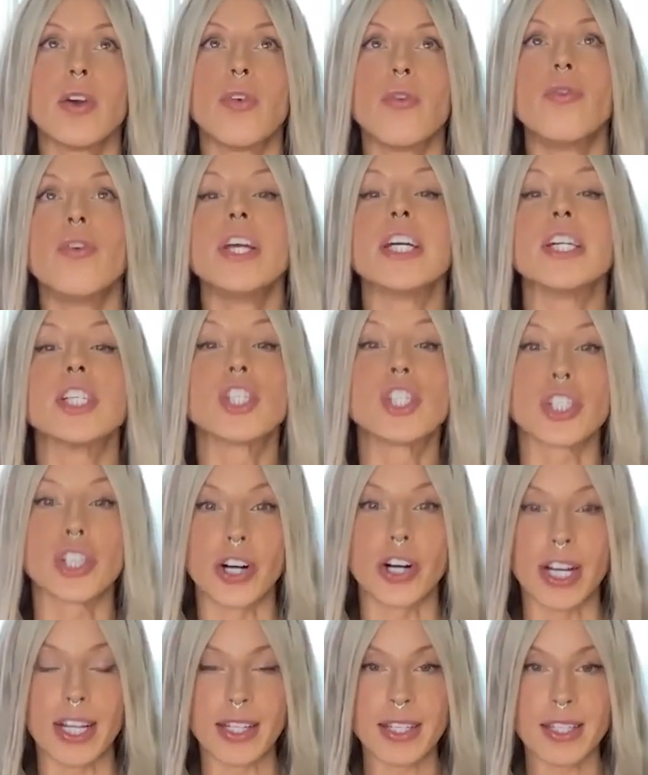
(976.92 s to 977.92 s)

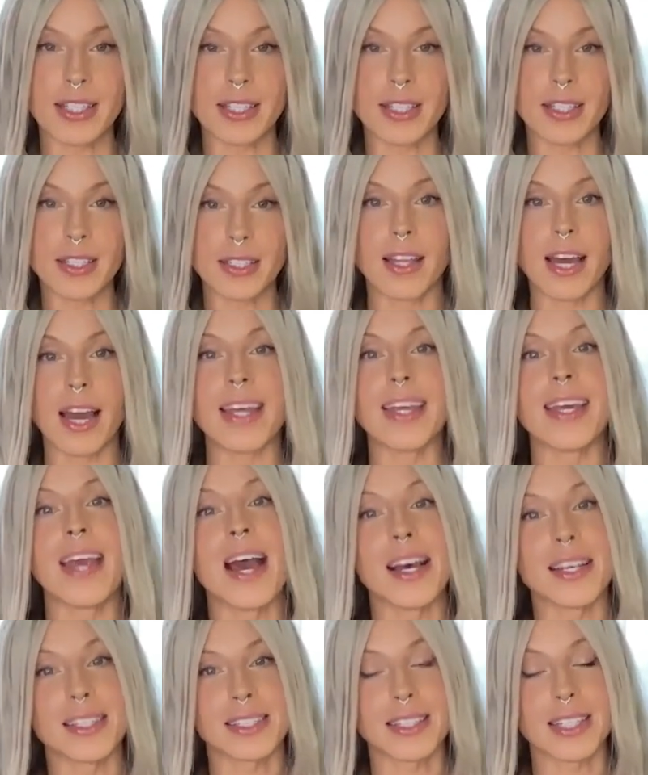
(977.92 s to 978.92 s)
reassurance that
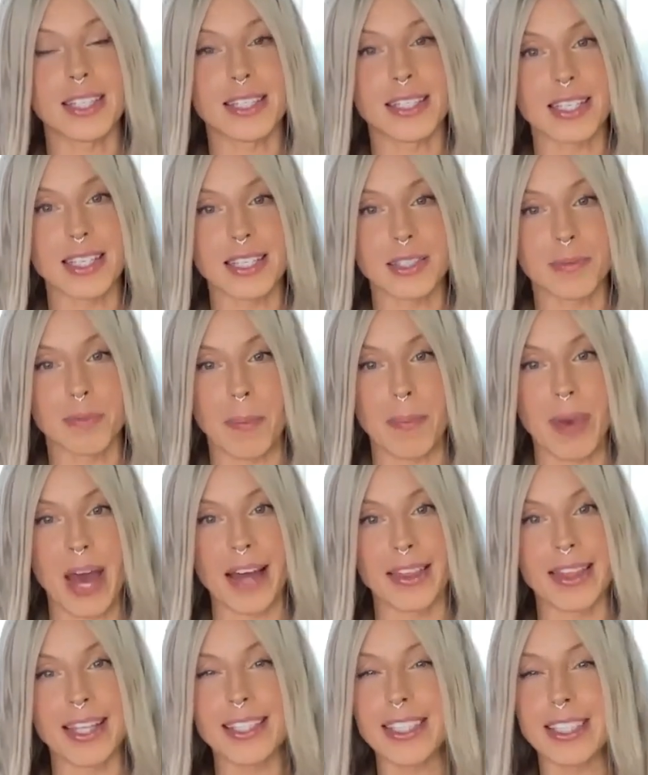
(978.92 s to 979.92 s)
yes, this is my
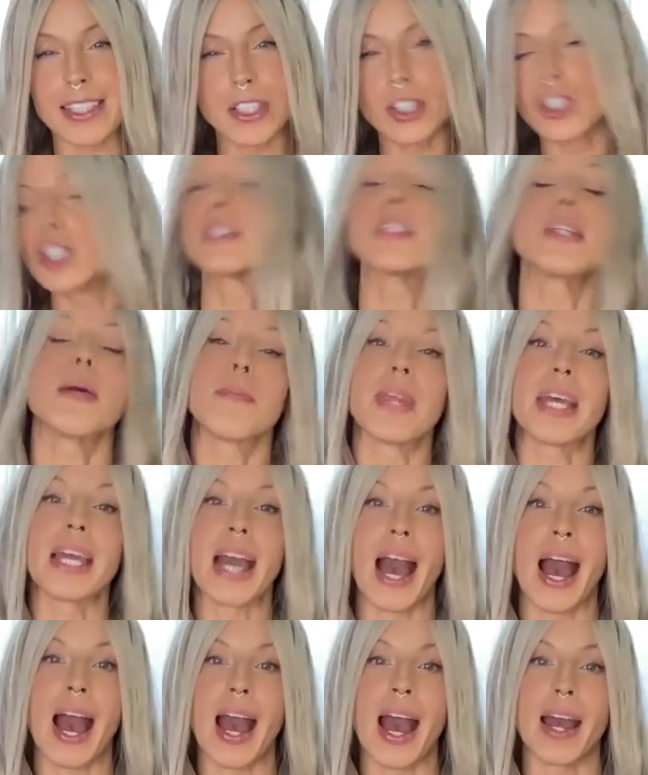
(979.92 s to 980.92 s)
path. This isn't just something
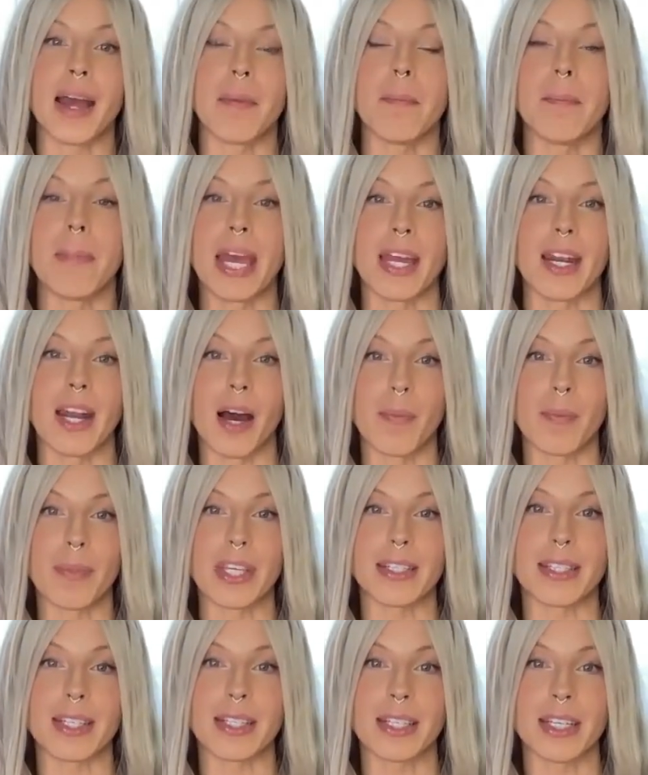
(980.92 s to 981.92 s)
I made up.
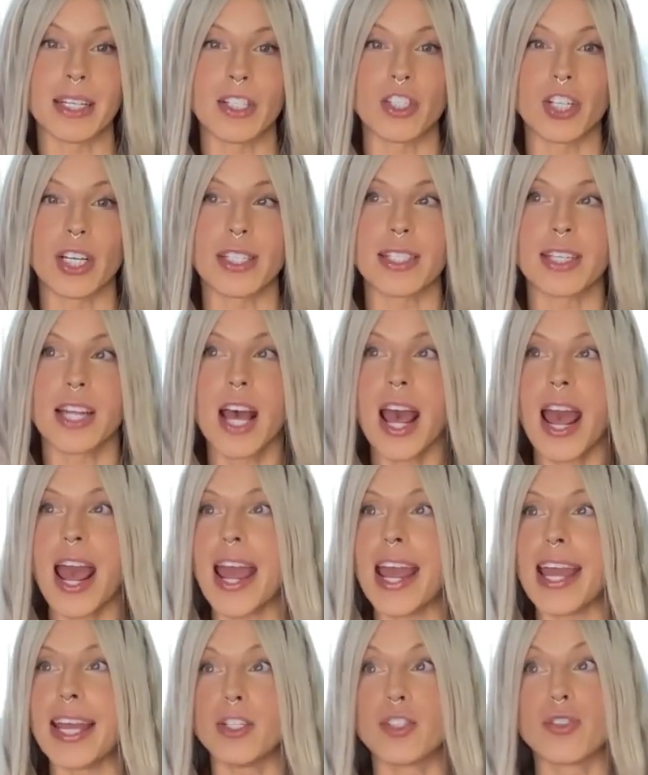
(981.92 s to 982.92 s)
This isn't just
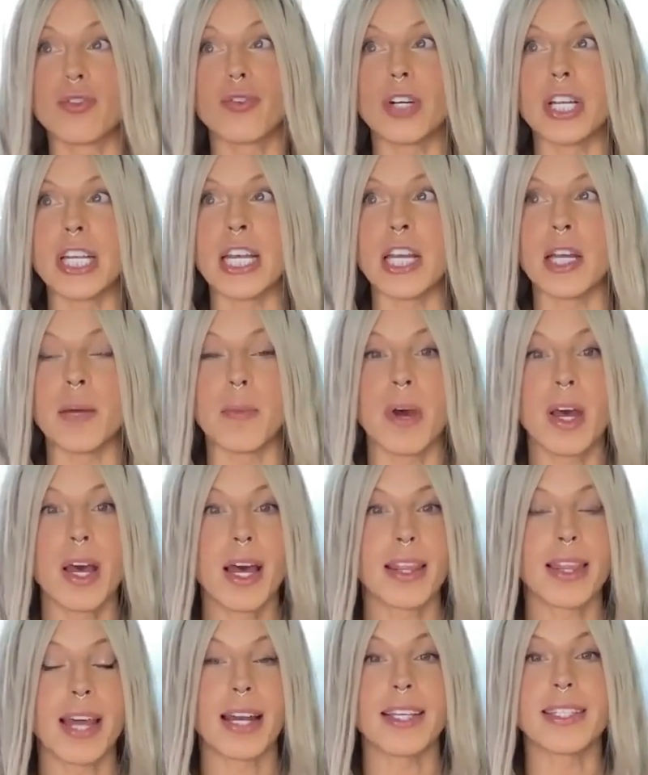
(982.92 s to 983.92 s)
a dream
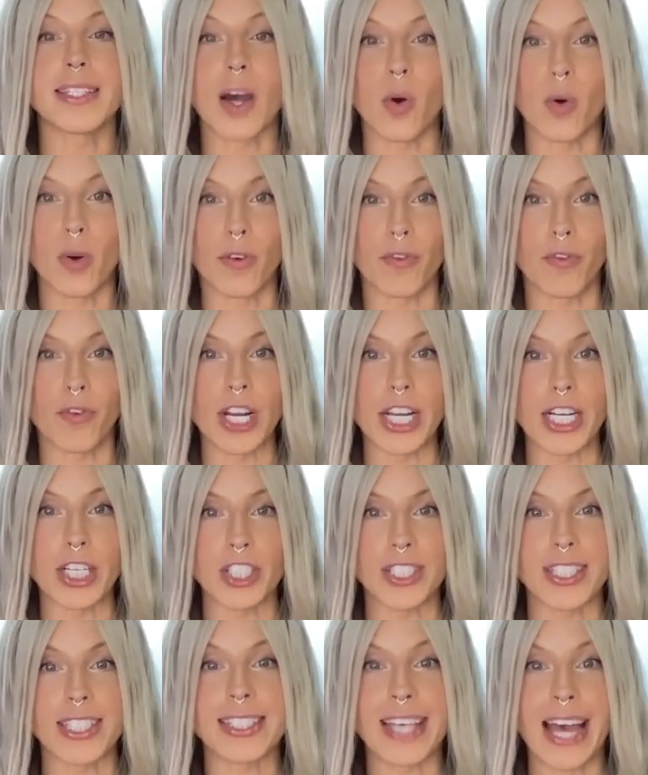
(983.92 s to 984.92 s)
that is out of reach.
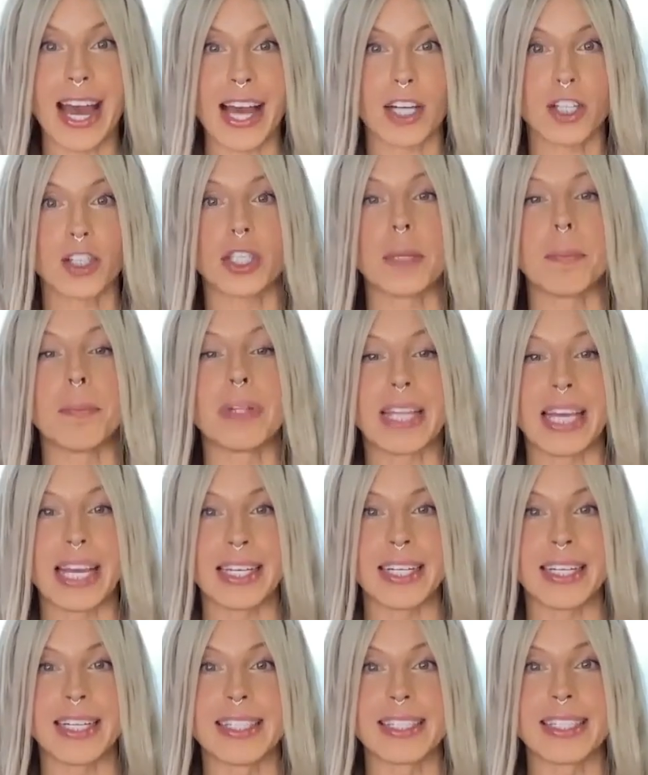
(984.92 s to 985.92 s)
This is actually
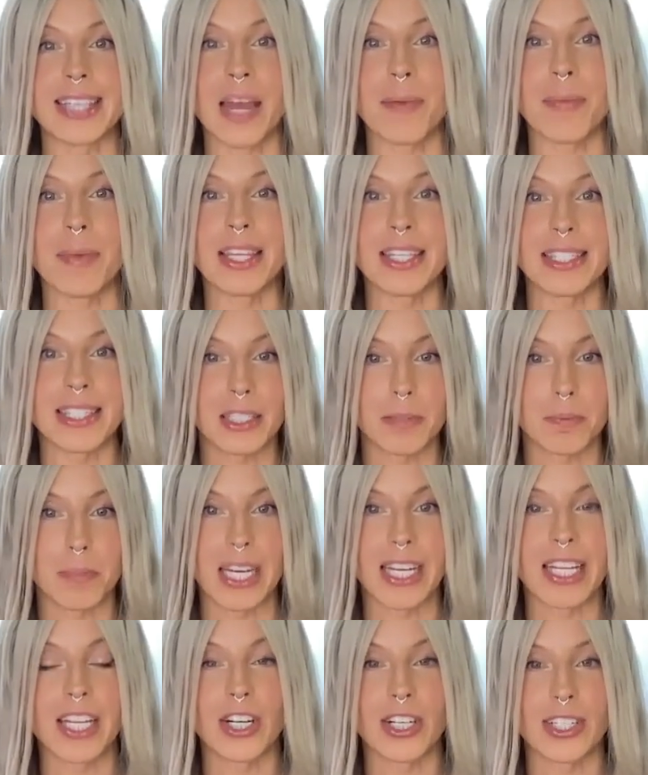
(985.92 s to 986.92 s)
planted inside me. This has
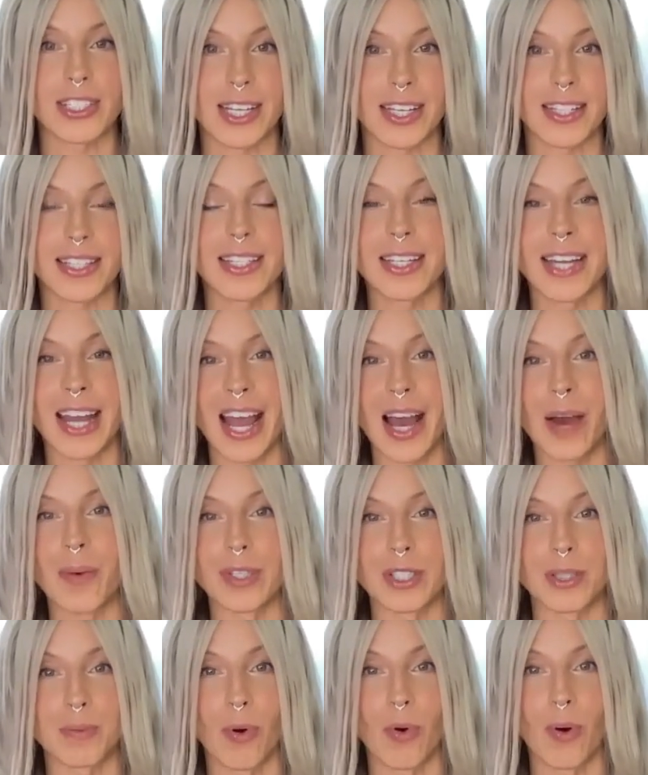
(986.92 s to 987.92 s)
been here since the day I
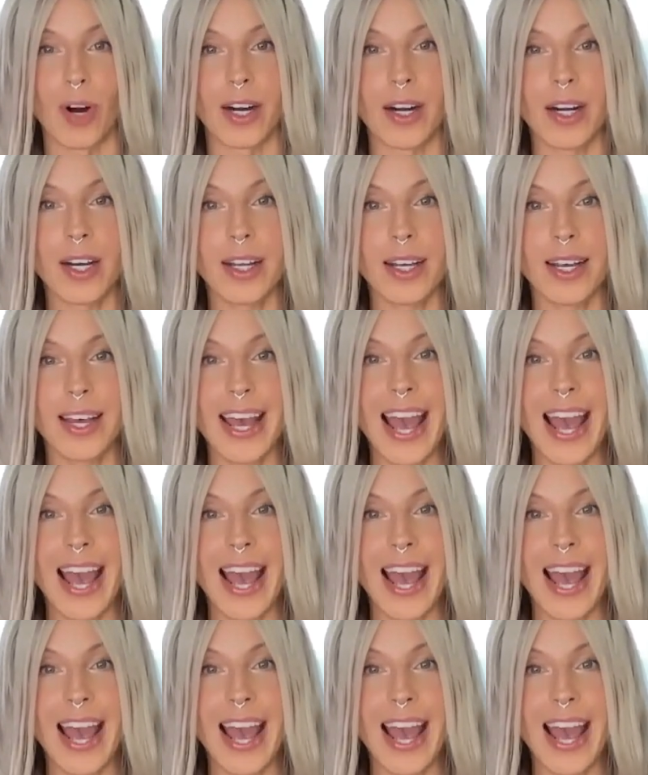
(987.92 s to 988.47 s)
was born.